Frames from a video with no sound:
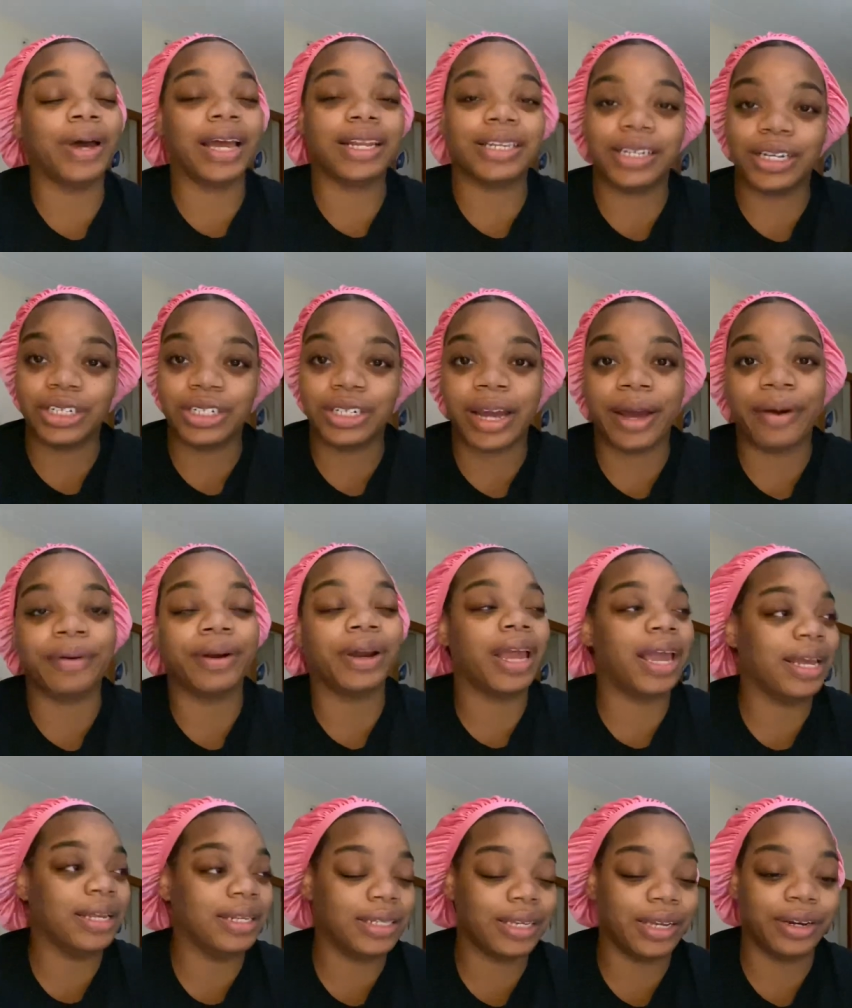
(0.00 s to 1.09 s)
i took a shower
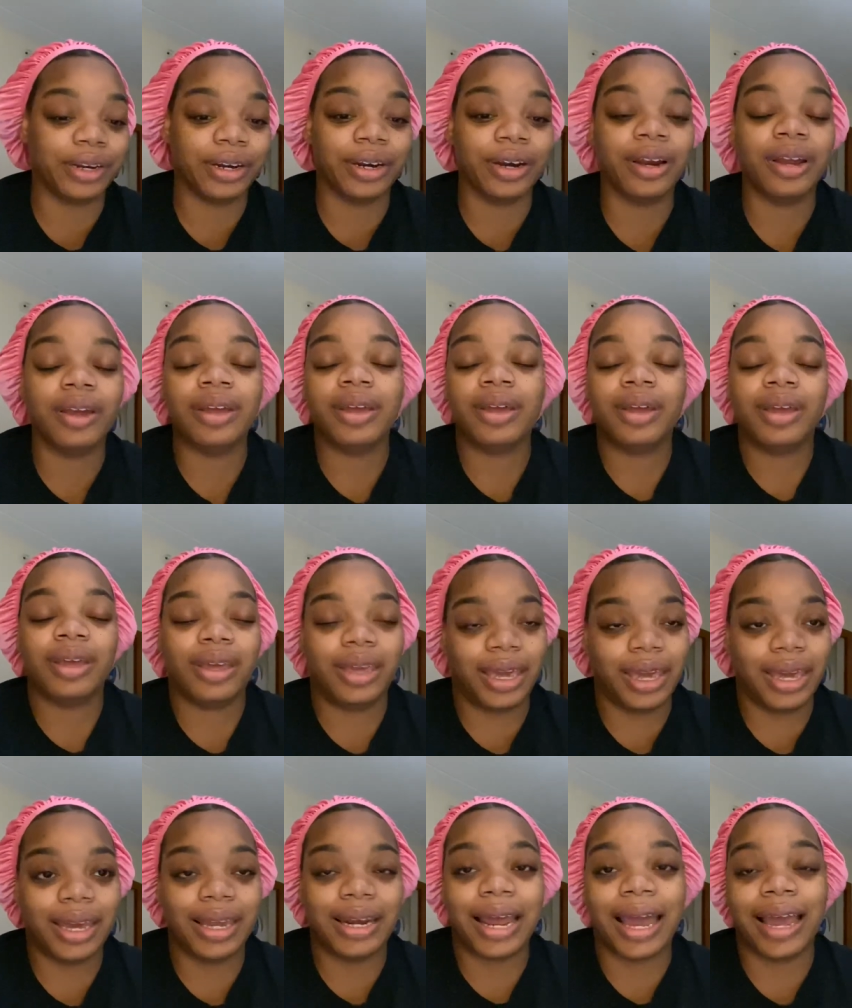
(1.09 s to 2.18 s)
ate dinner
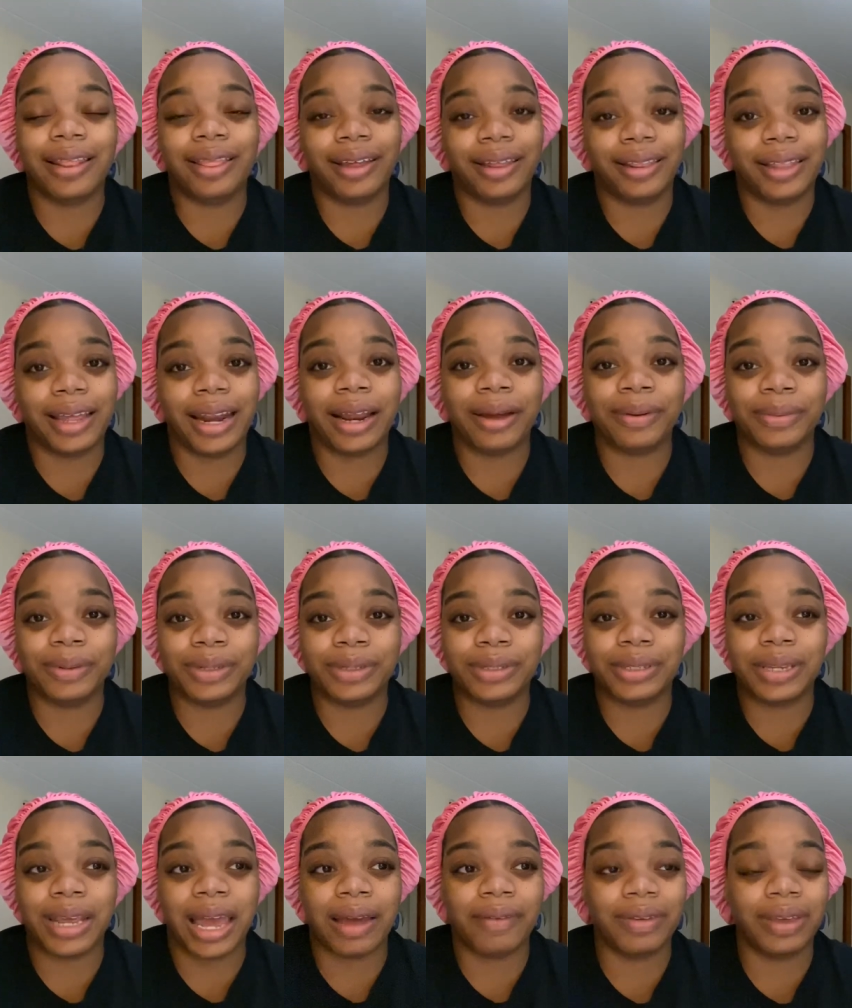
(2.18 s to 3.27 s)
and i thought that i was
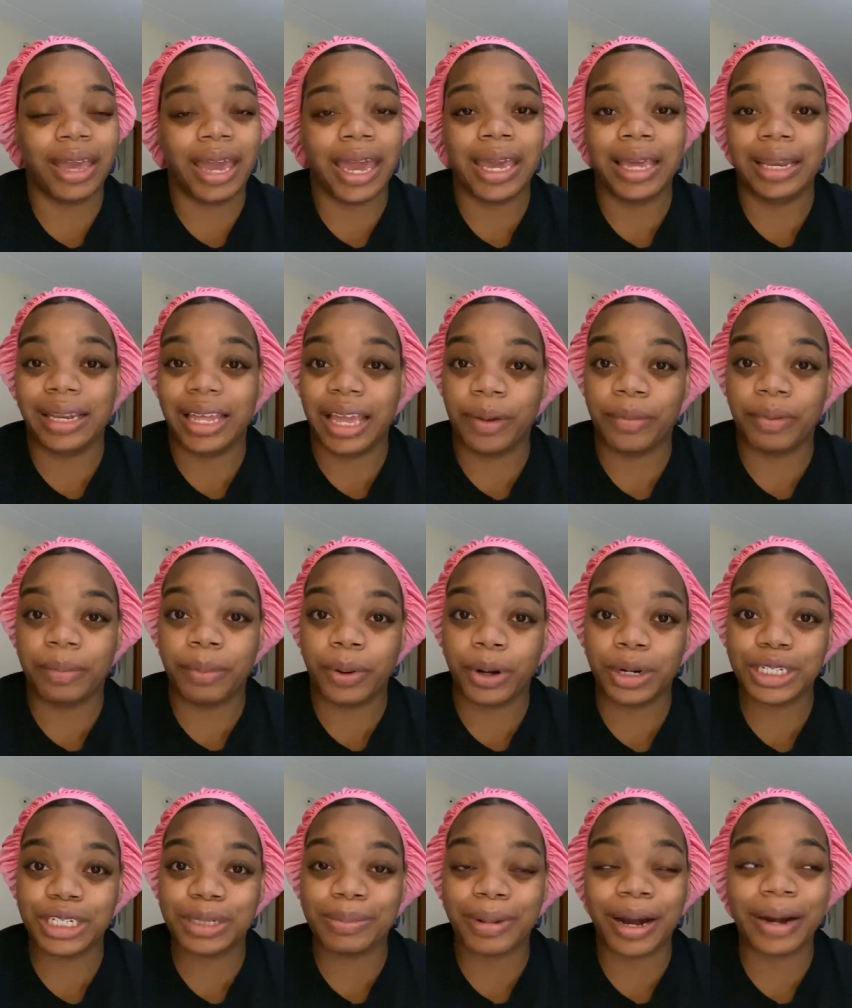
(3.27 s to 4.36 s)
having a late report
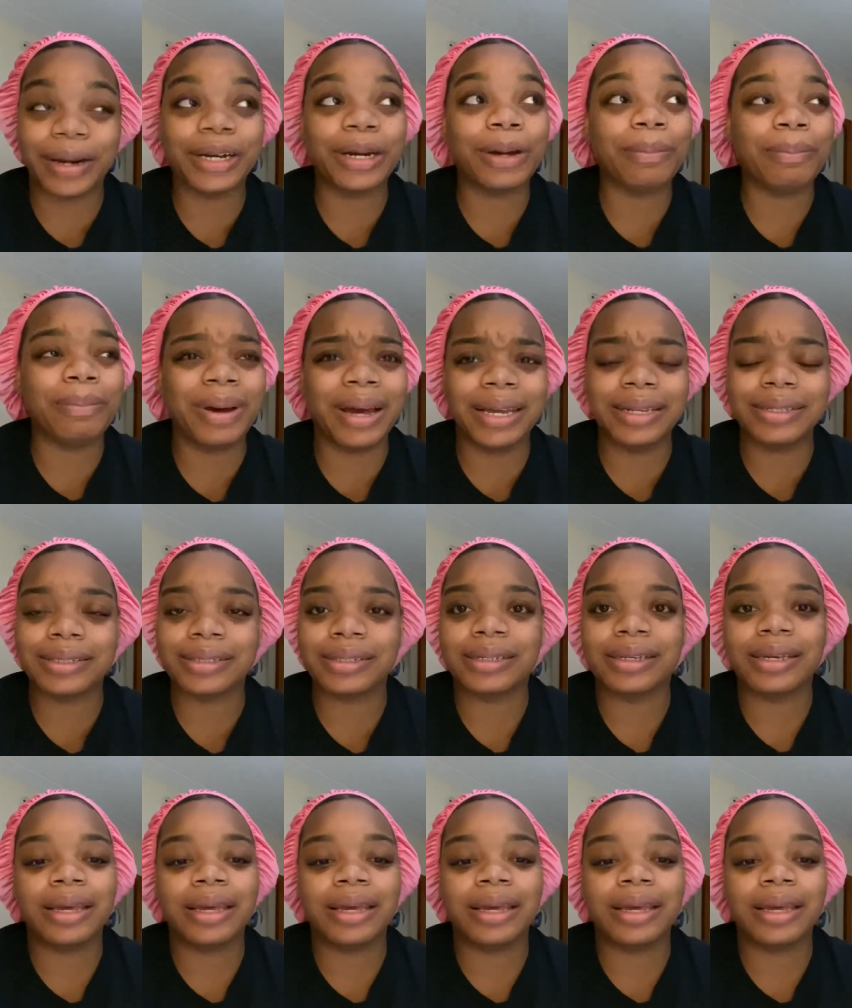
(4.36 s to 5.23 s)
tomorrow but